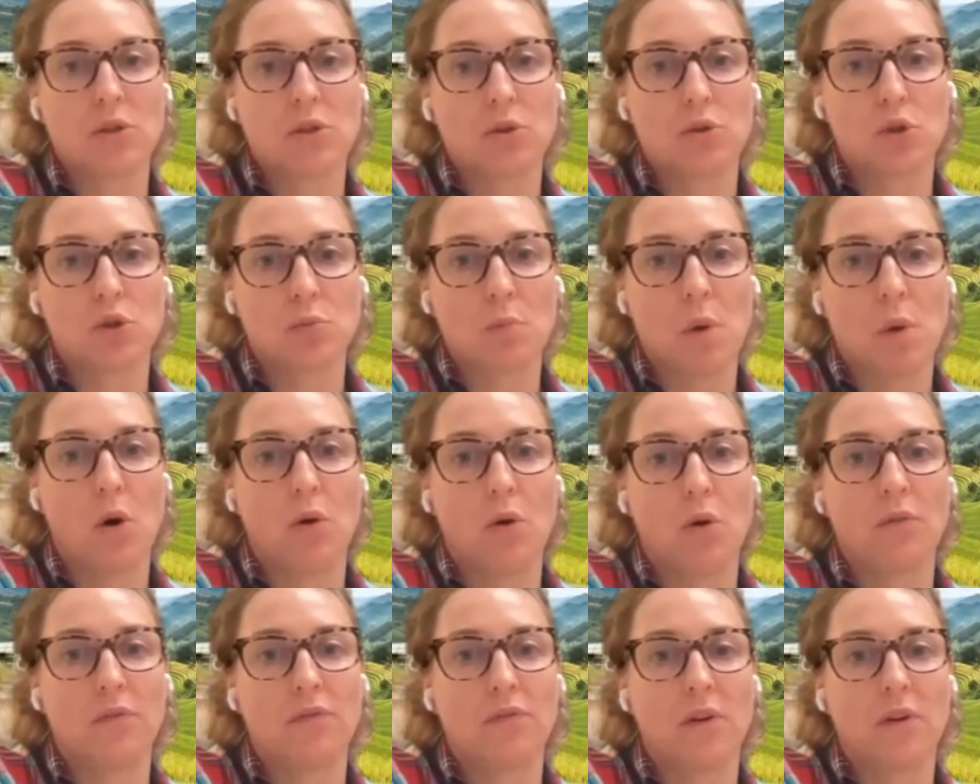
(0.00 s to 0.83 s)
innovation to
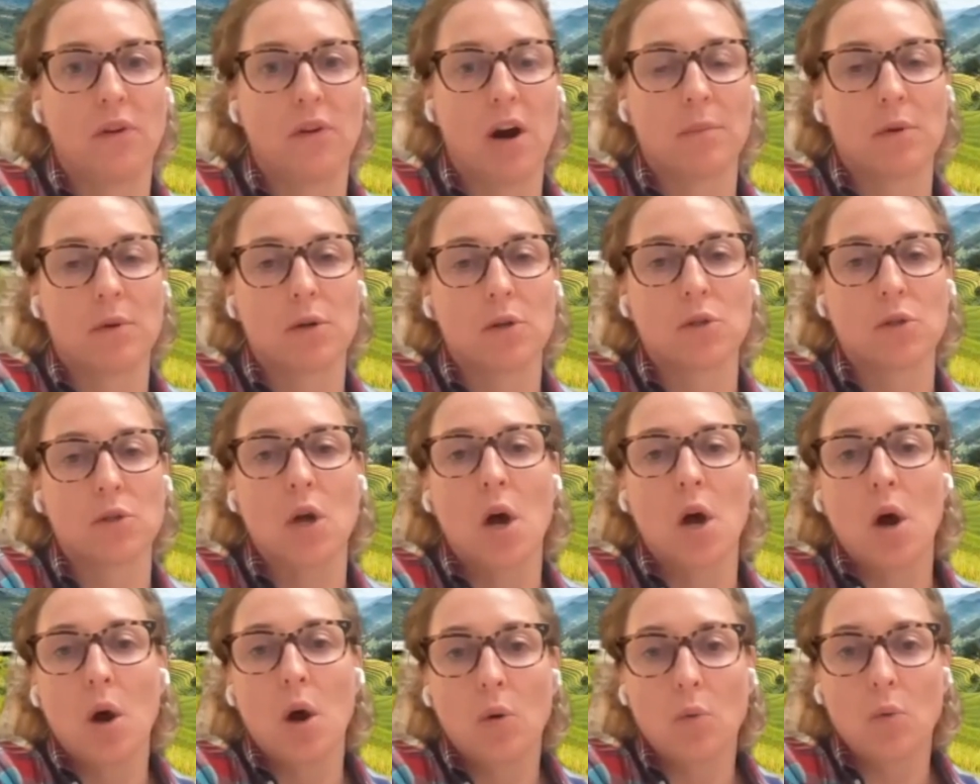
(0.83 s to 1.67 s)
smallholder farmers?
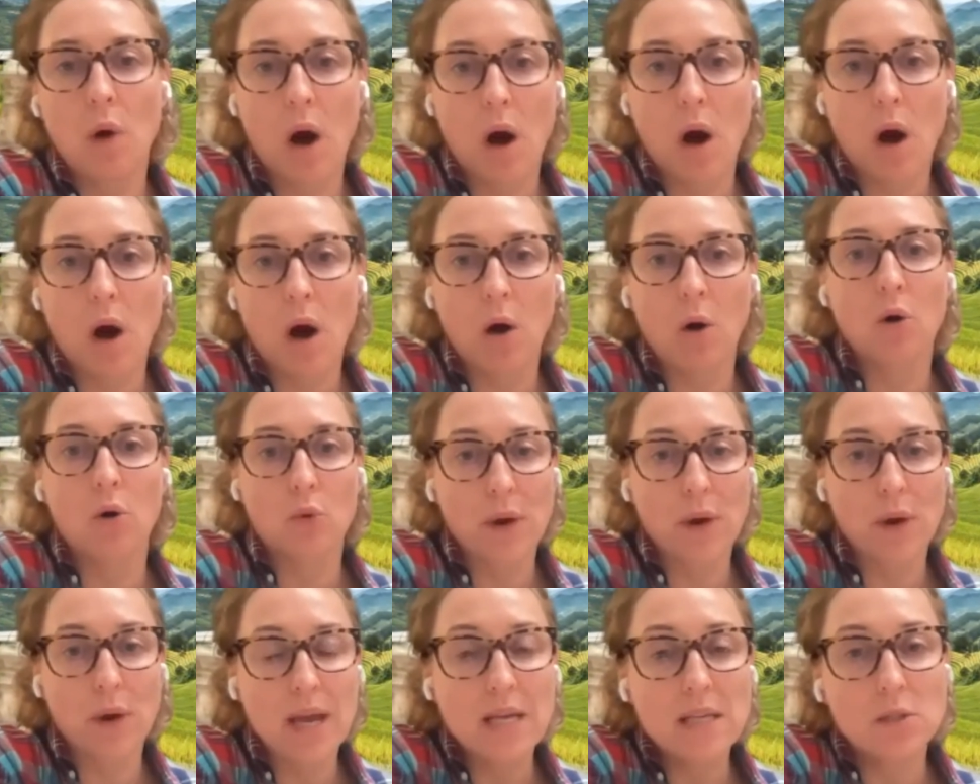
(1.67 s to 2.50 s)
Well,
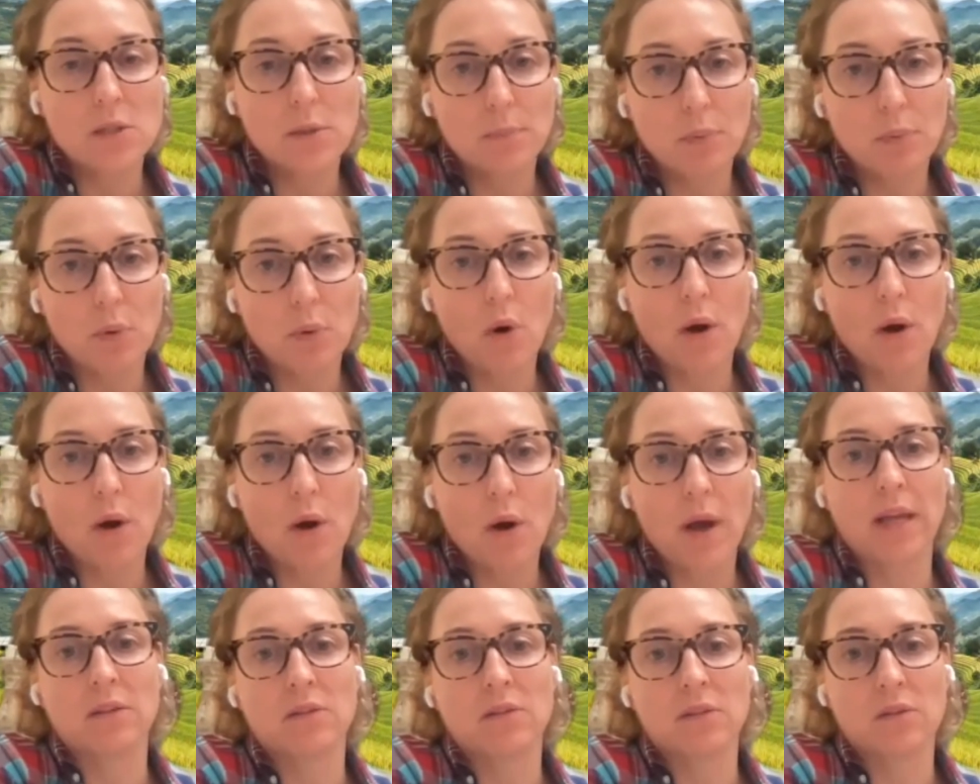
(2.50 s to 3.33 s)
raise the
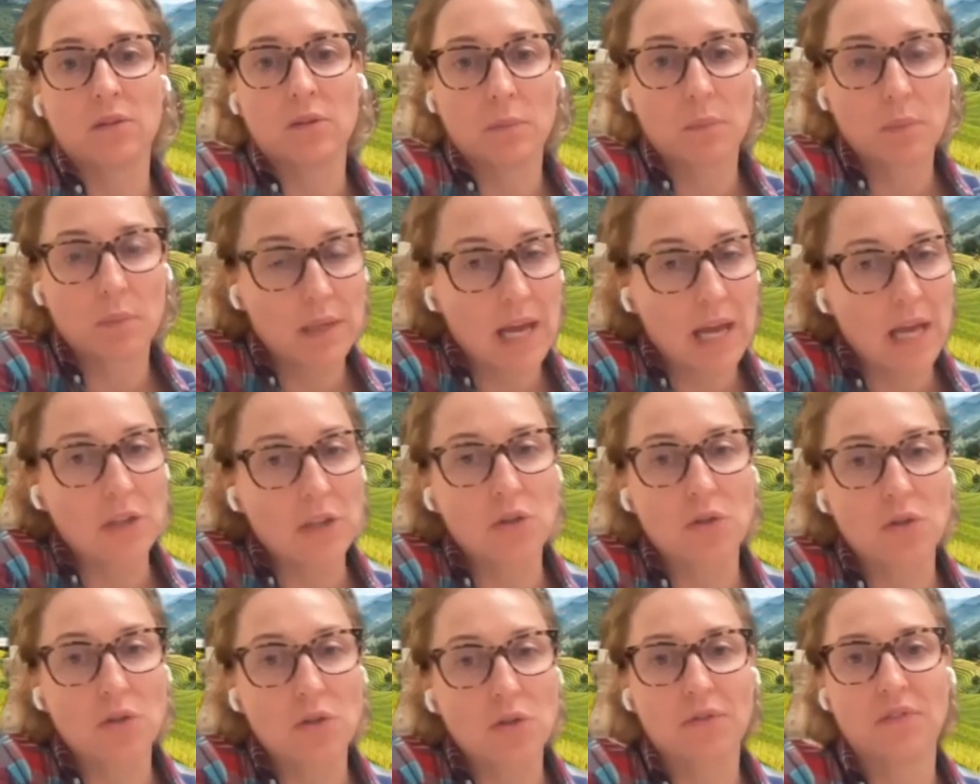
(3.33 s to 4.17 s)
point,
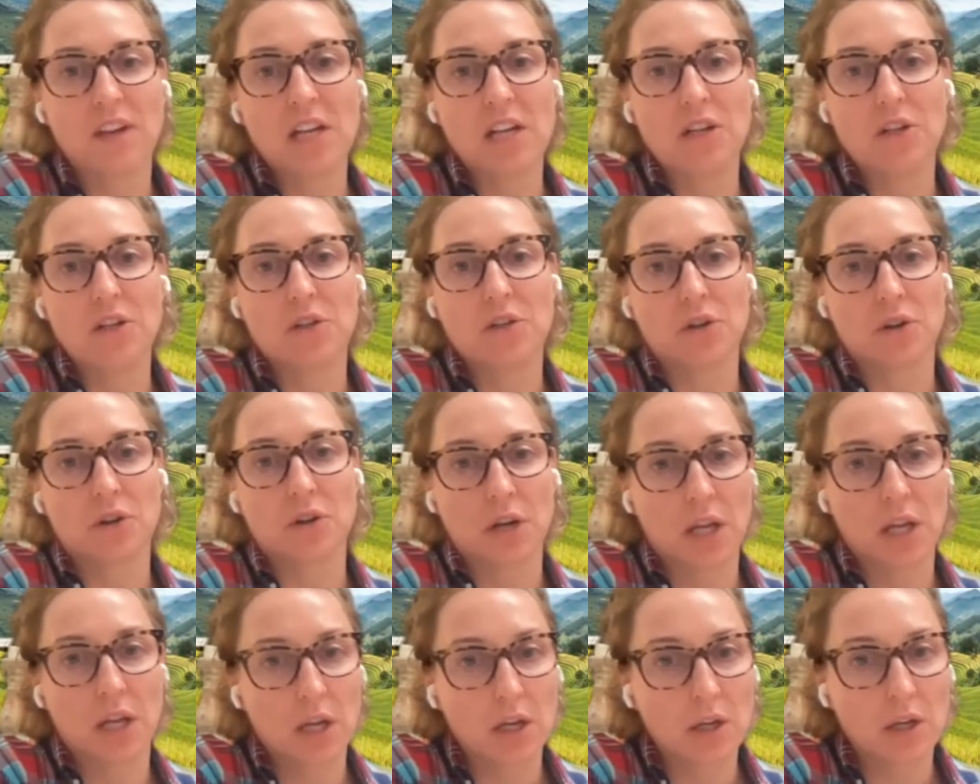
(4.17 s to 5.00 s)
get your feet
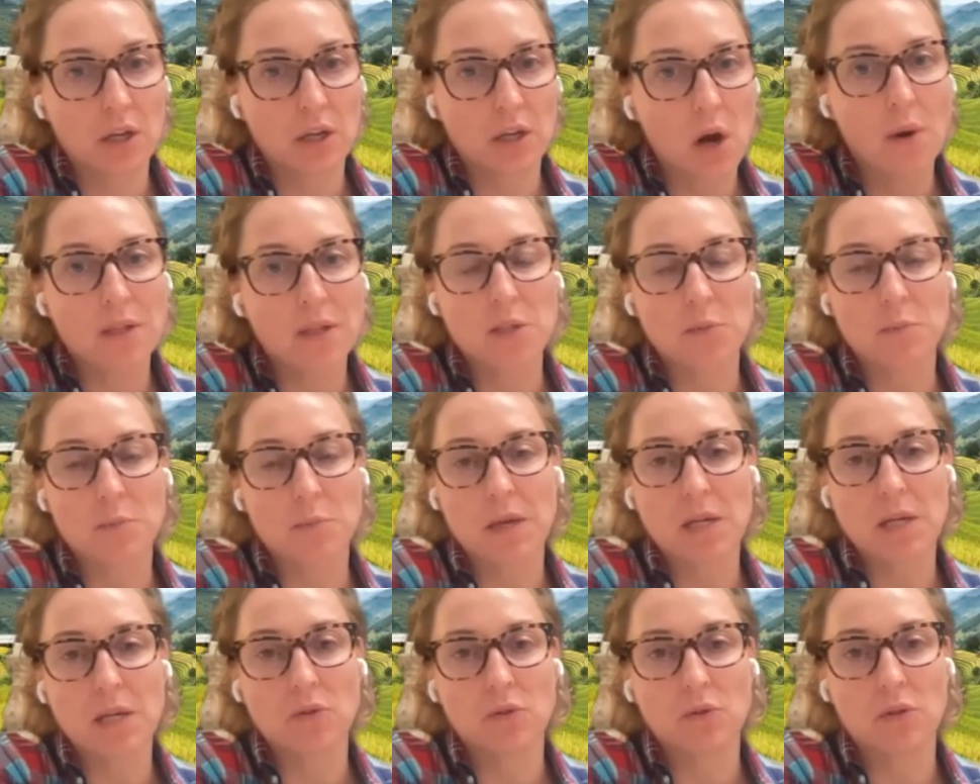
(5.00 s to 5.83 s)
dirty, go and
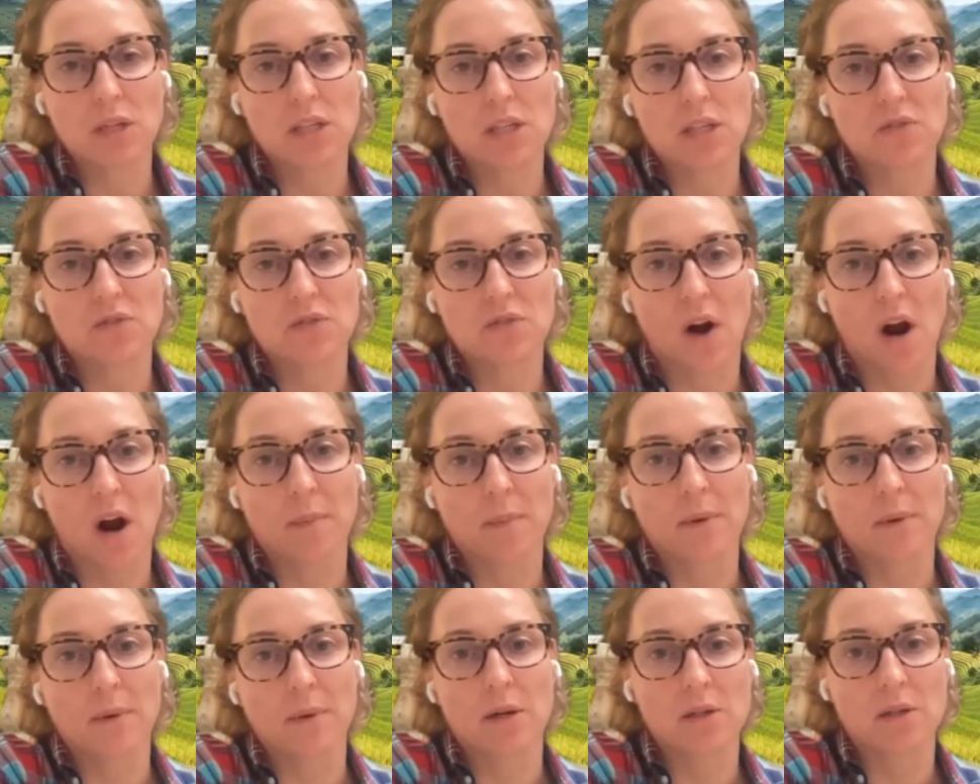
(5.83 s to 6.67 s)
speak to these
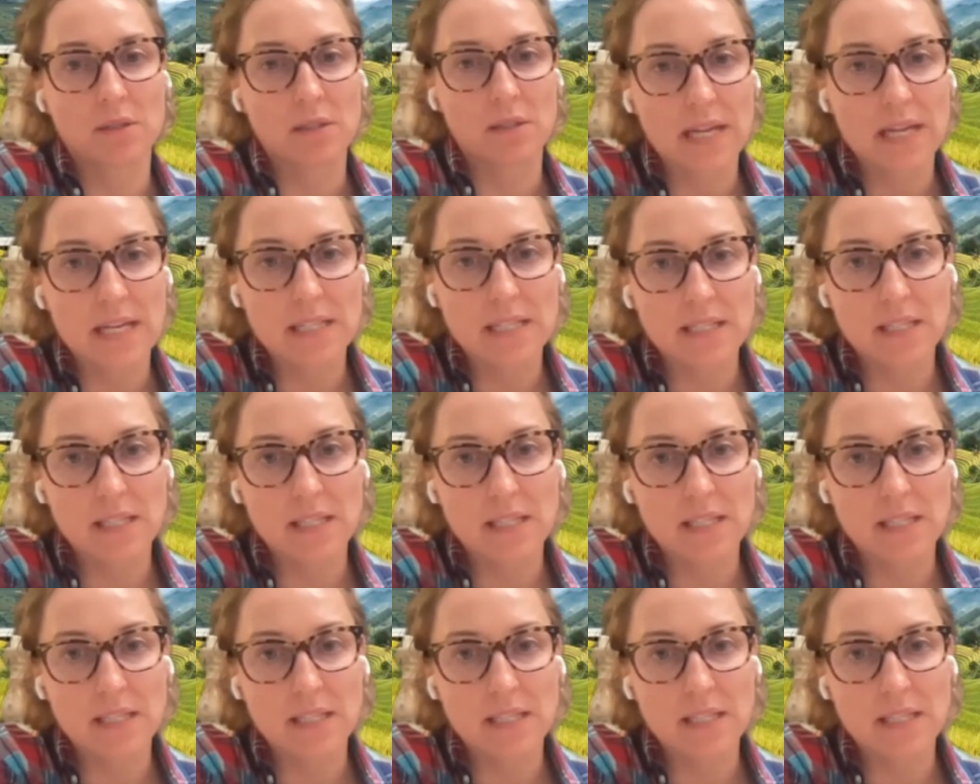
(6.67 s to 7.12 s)
farmers, yeah.